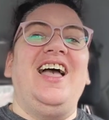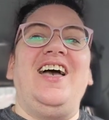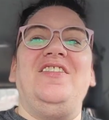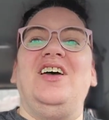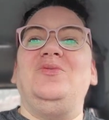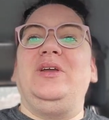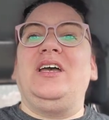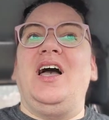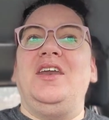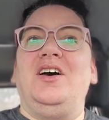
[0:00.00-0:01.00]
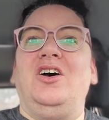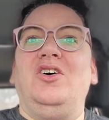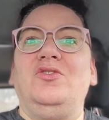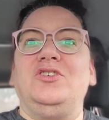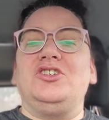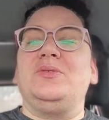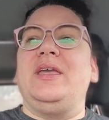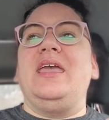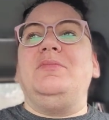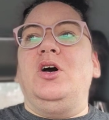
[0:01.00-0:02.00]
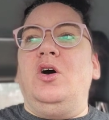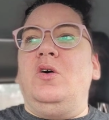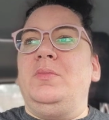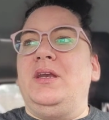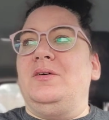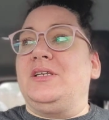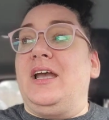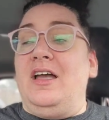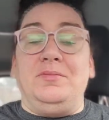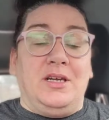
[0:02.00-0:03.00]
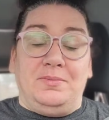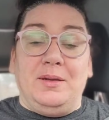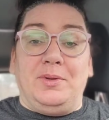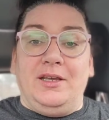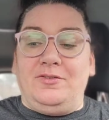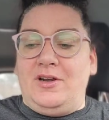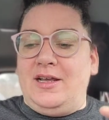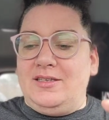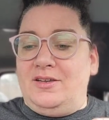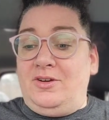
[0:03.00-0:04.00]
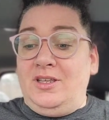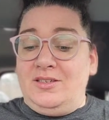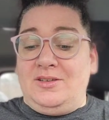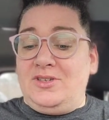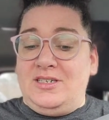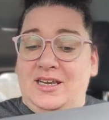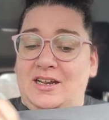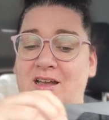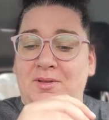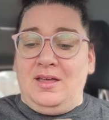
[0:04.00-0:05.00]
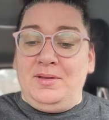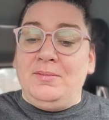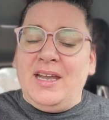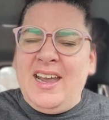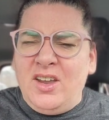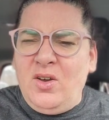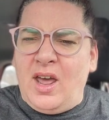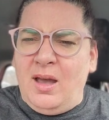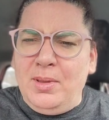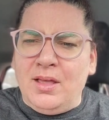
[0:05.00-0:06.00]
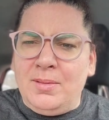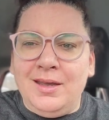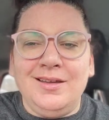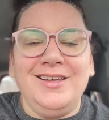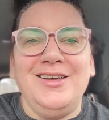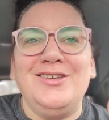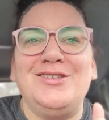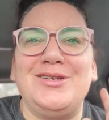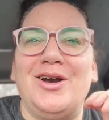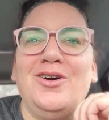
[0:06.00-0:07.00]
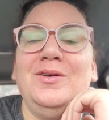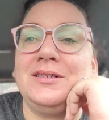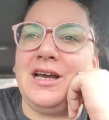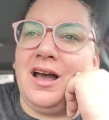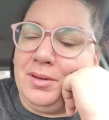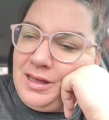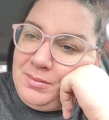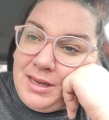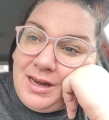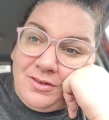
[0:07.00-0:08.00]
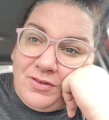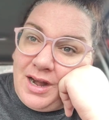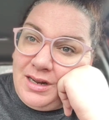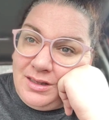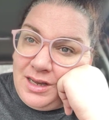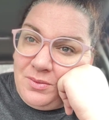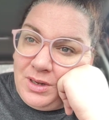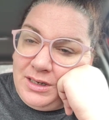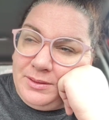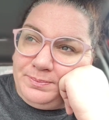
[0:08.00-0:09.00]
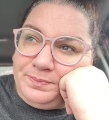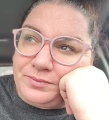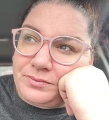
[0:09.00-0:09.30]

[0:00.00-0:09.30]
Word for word: and then we kind of just, we came home and I was like, I'm done peopling for today. He's like, really? So I was going to take you to Hobby Lobby. I'm like, I can go to Hobby Lobby. So we went to Hobby Lobby. I didn't find anything I wanted.